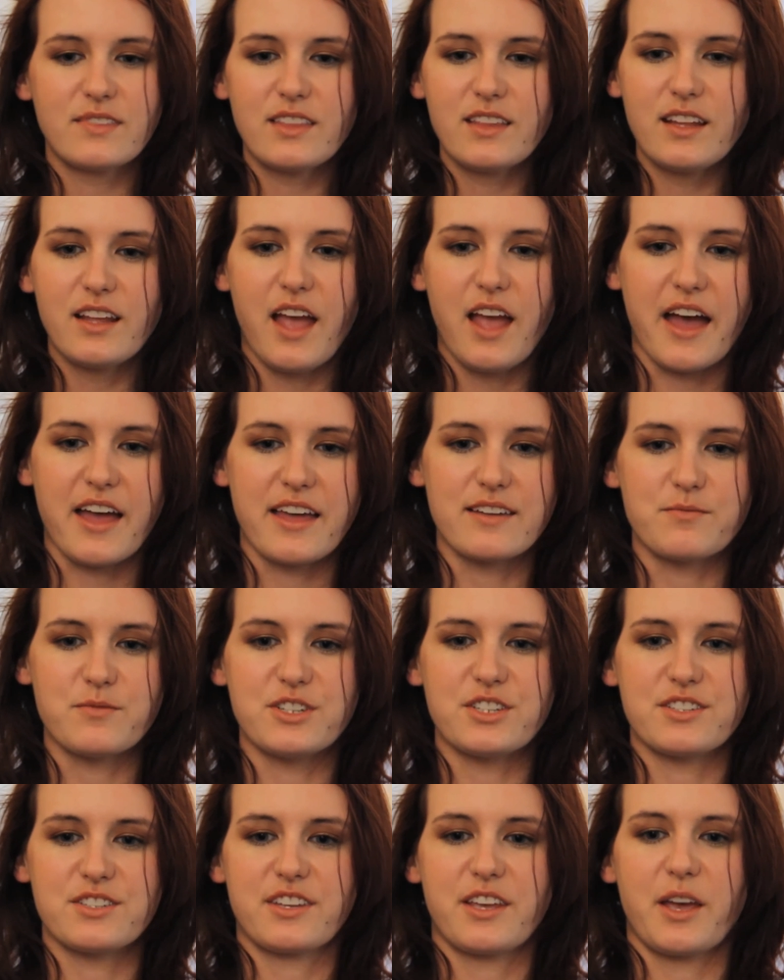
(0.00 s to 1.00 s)
And we
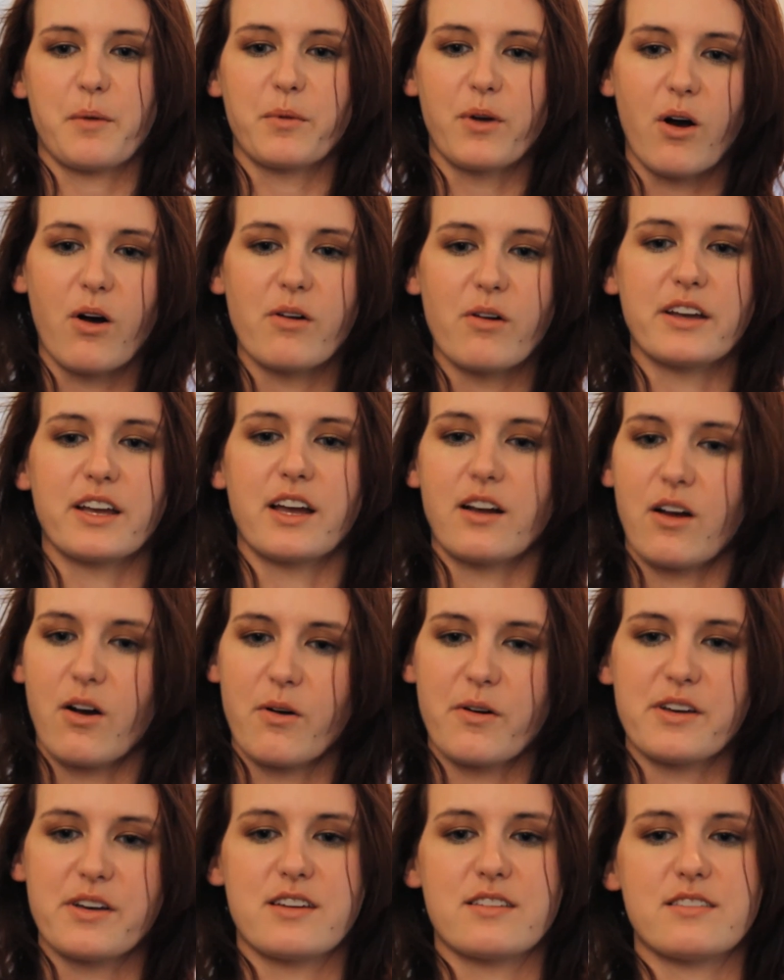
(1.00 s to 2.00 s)
just kept going and
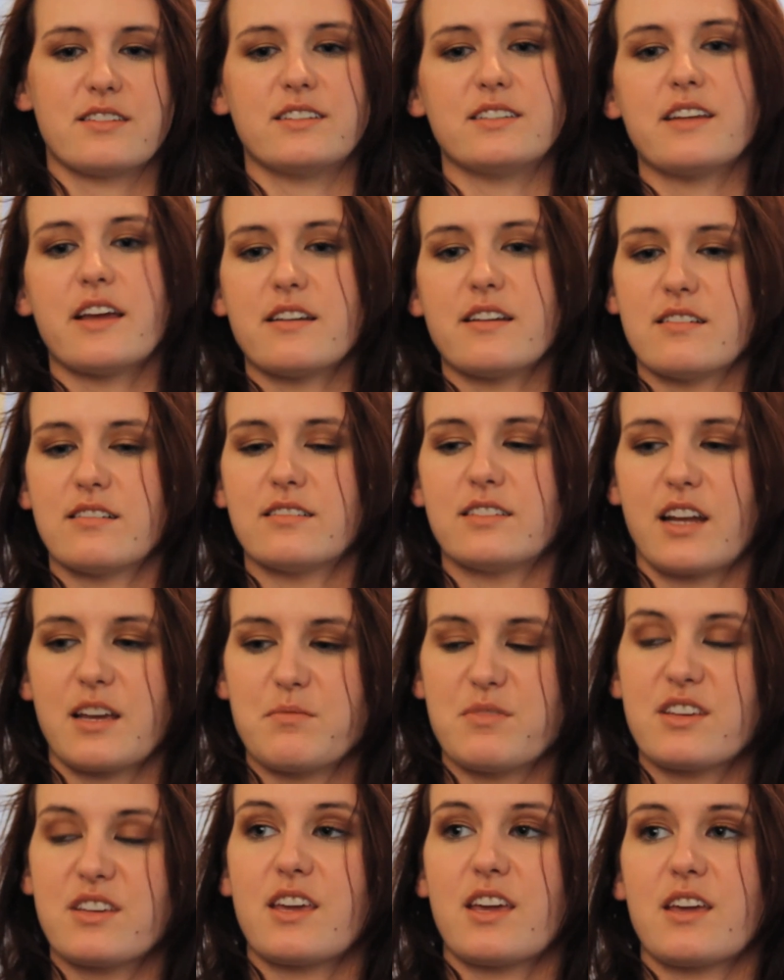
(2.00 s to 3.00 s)
going, and then Danielle and I
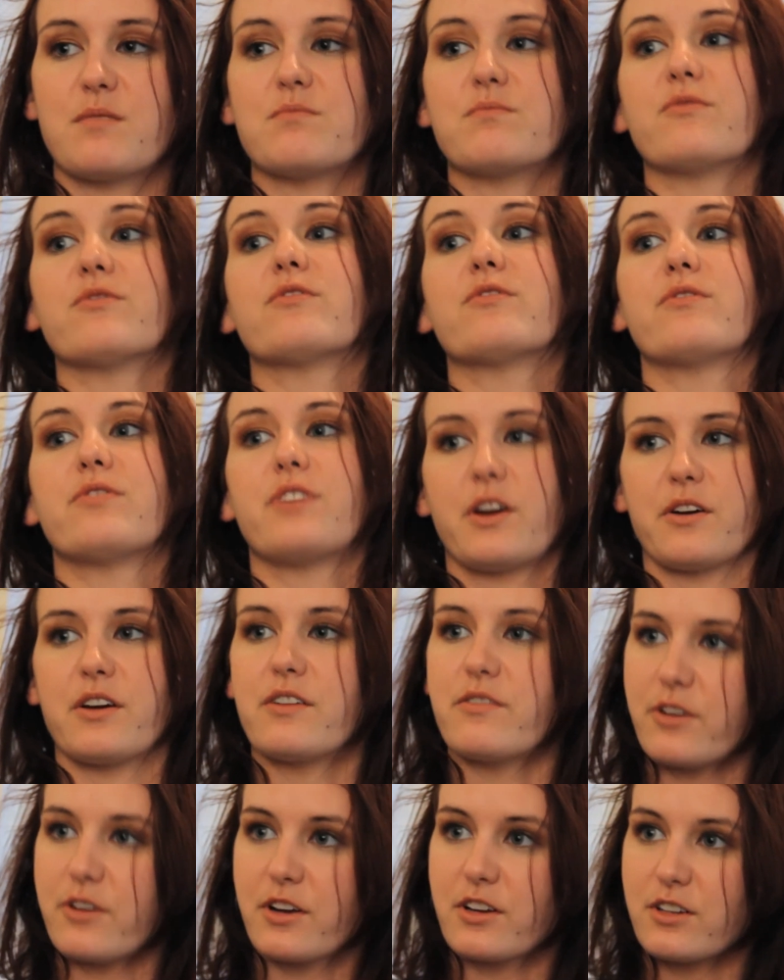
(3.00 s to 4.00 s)
became very,
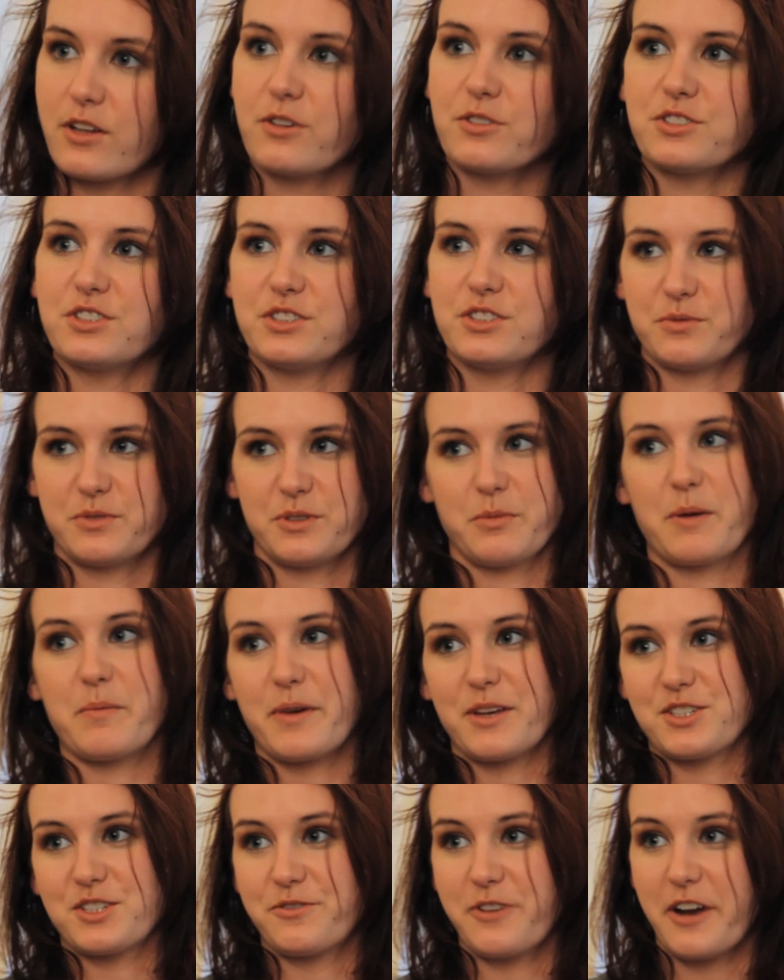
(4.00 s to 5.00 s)
very close. She's one of my best
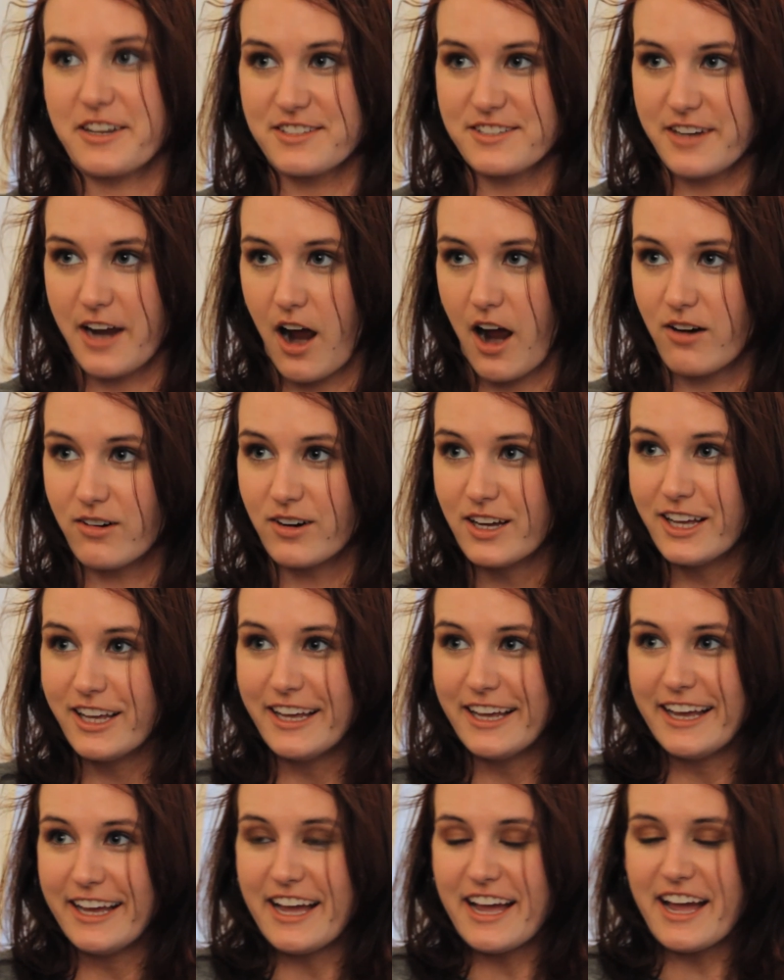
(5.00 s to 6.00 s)
friends now.
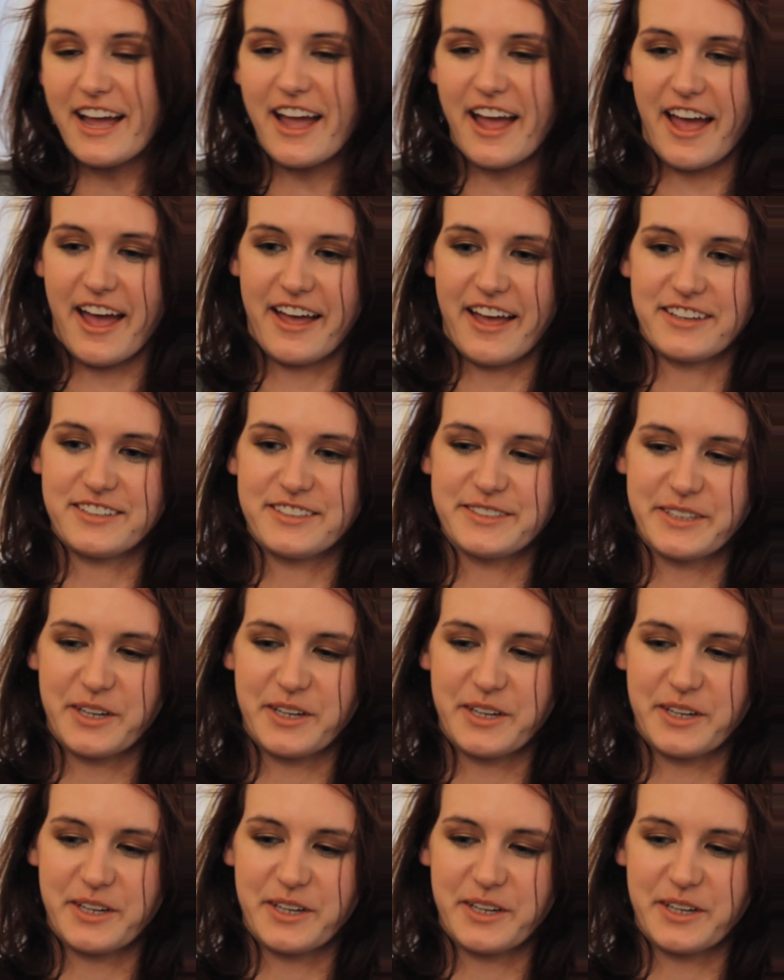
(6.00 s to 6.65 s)
And